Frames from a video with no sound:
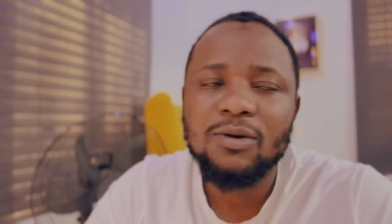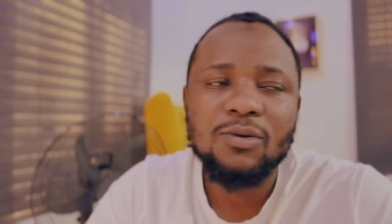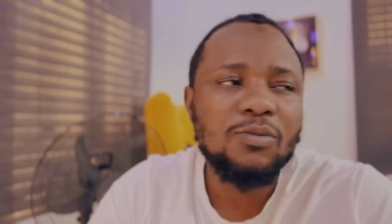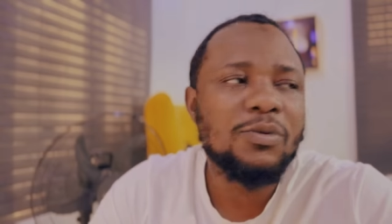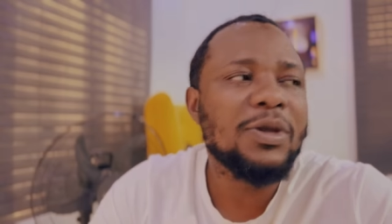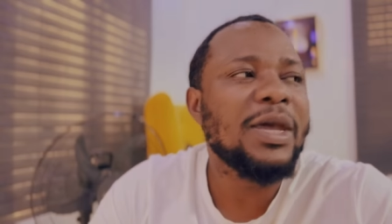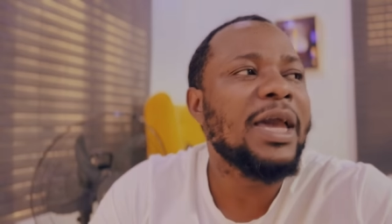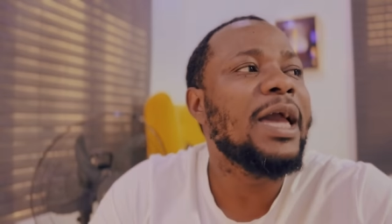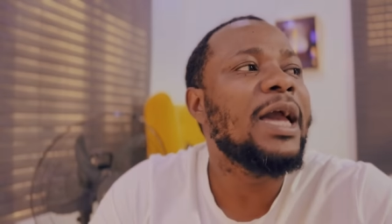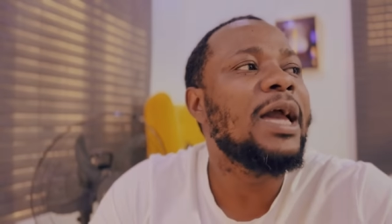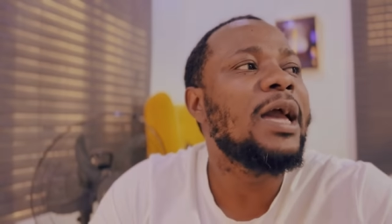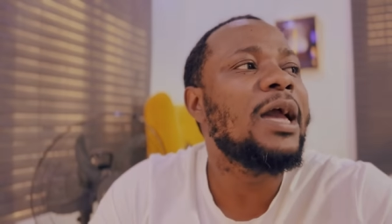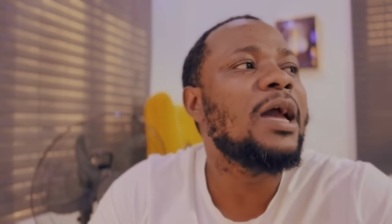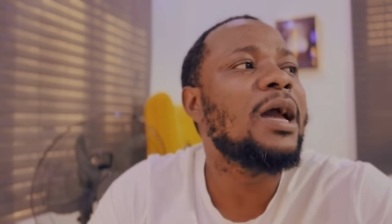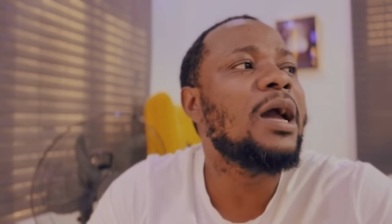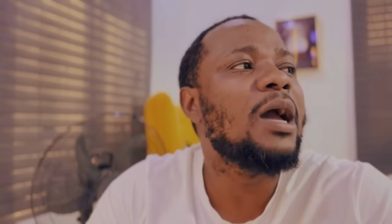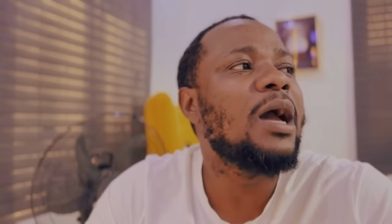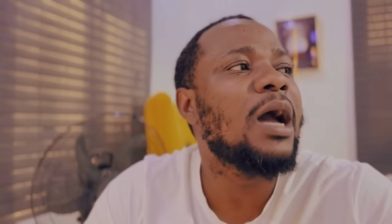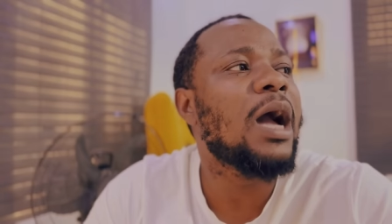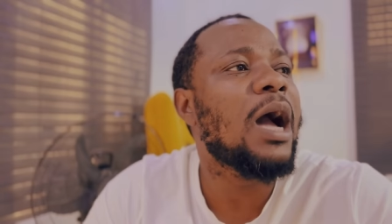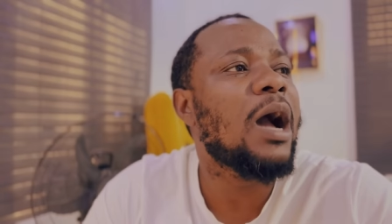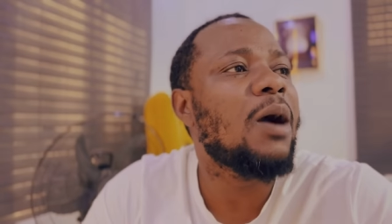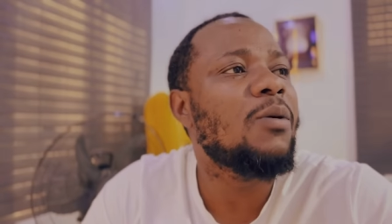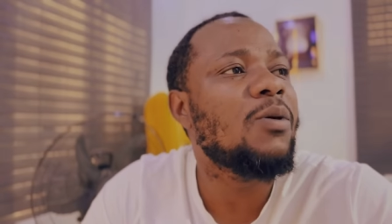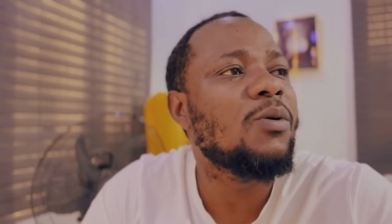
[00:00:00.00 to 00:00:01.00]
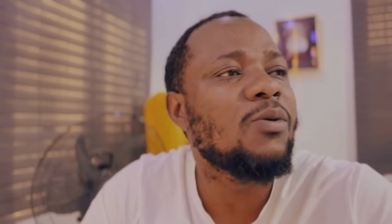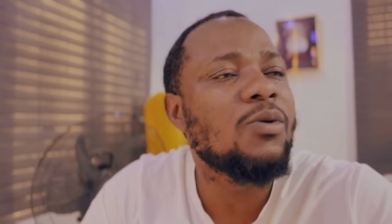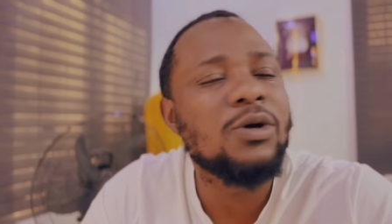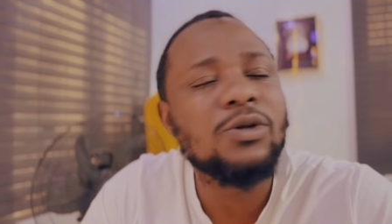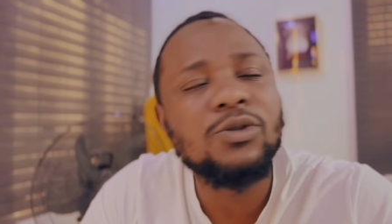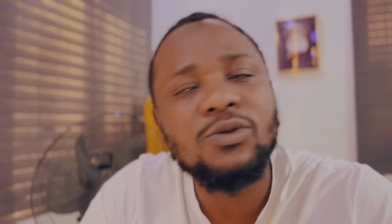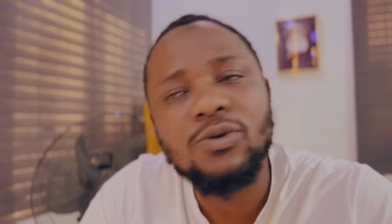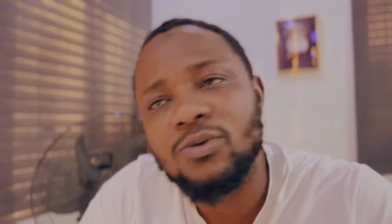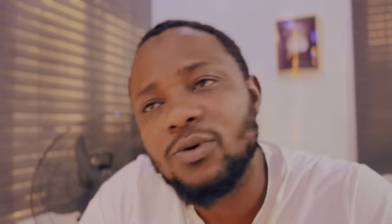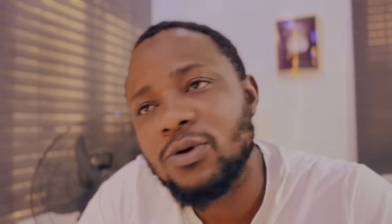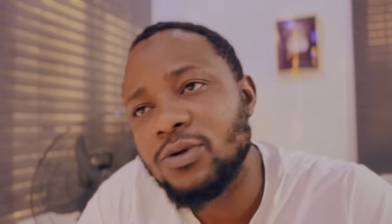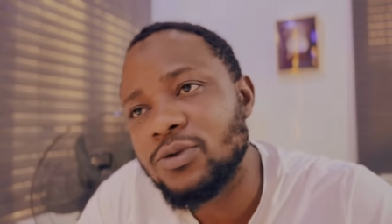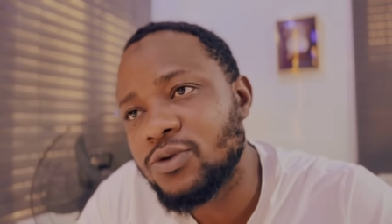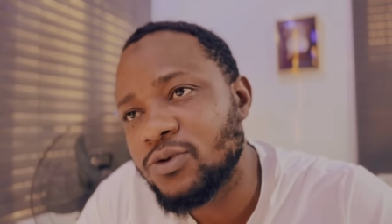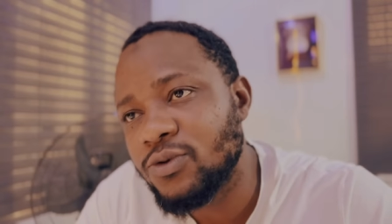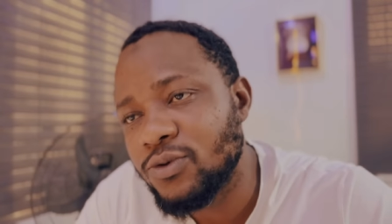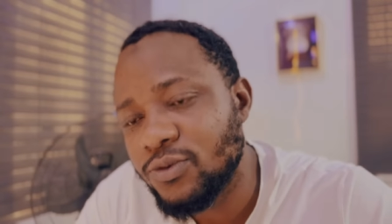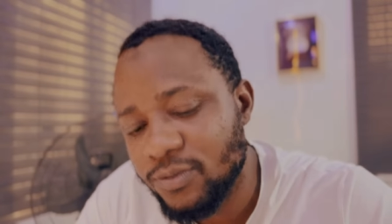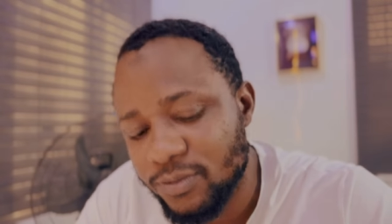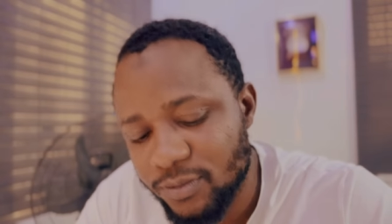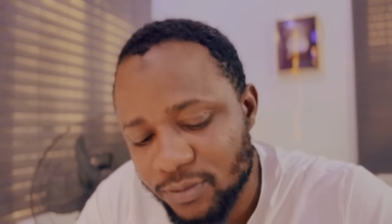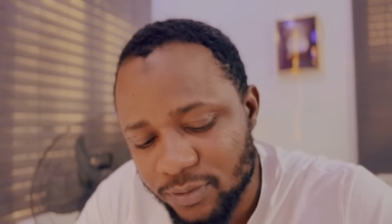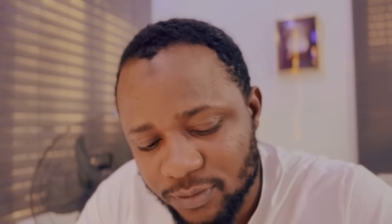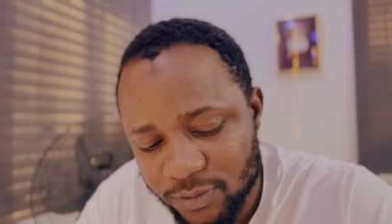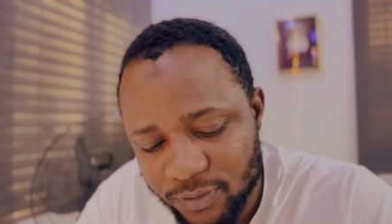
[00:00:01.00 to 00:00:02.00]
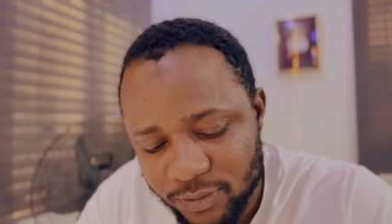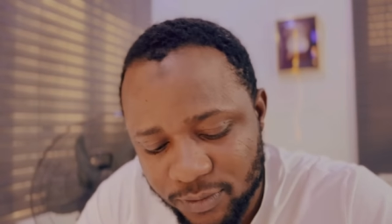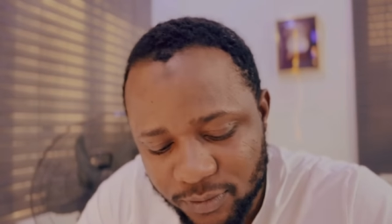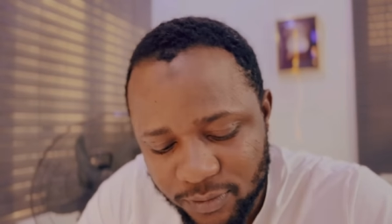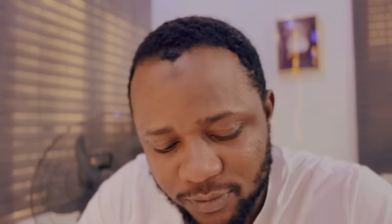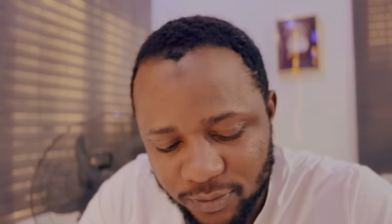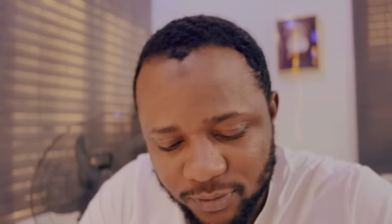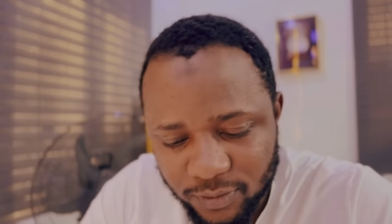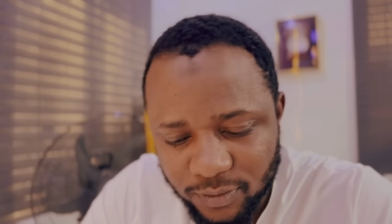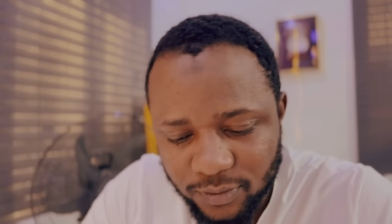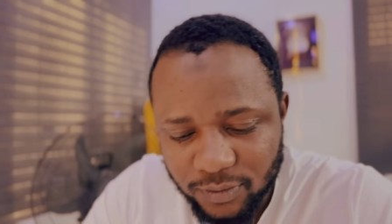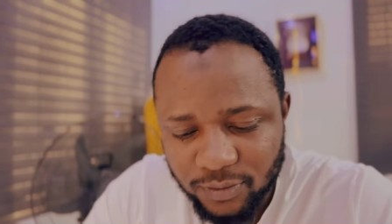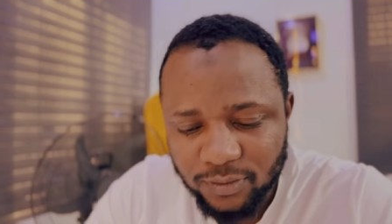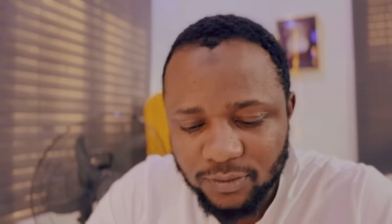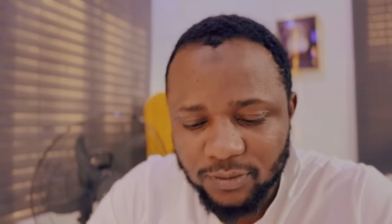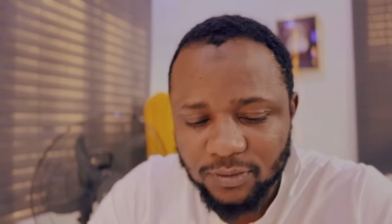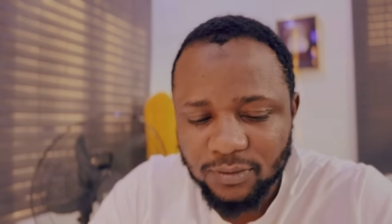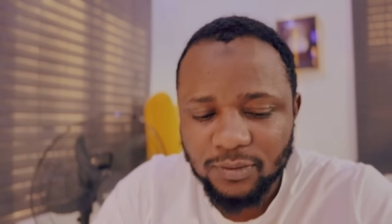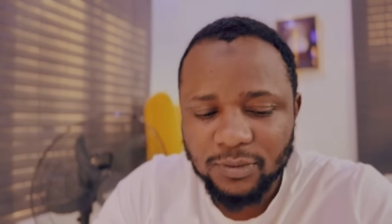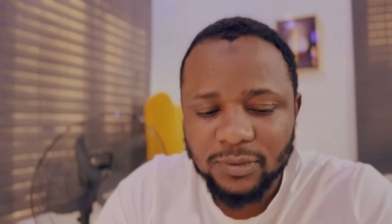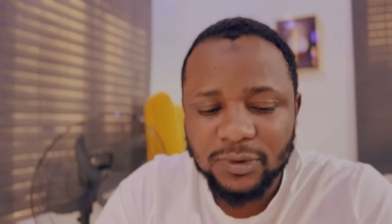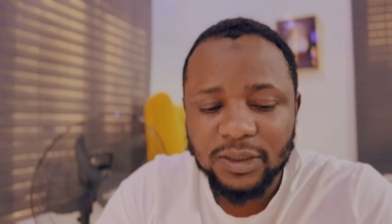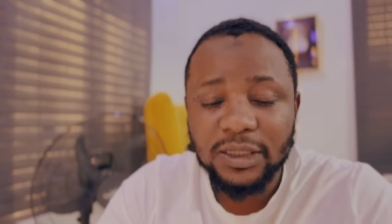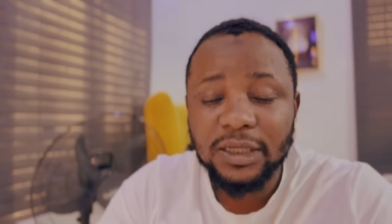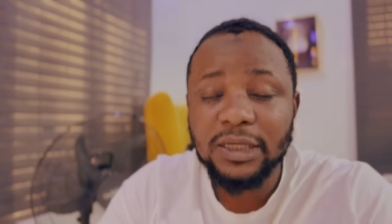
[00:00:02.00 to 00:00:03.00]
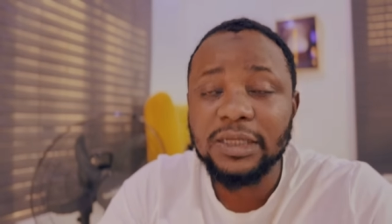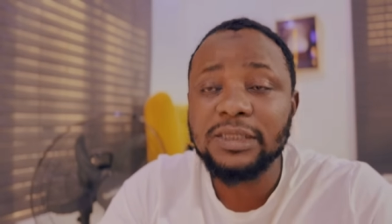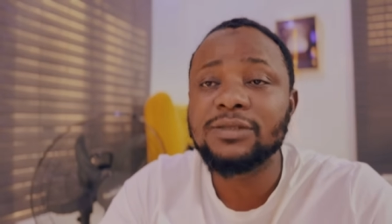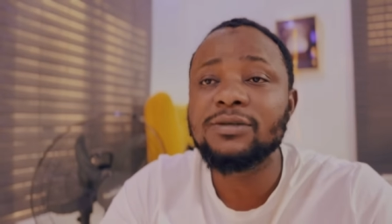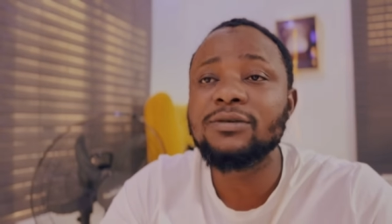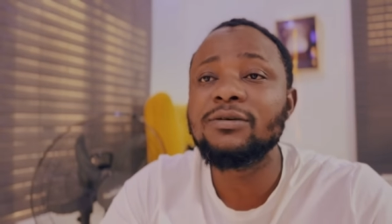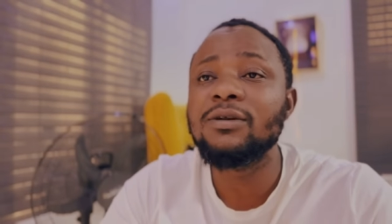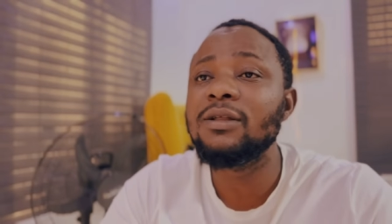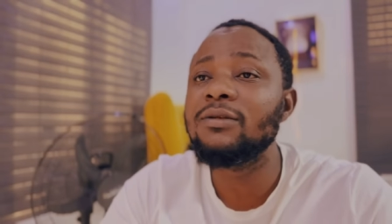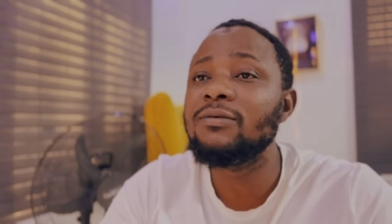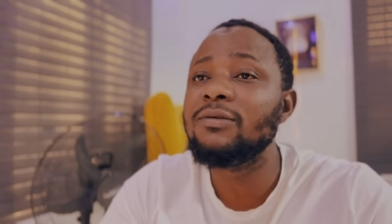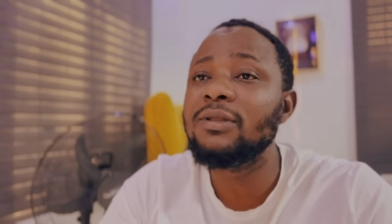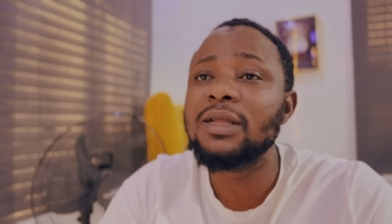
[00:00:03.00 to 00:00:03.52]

where are we going to run to? It's really,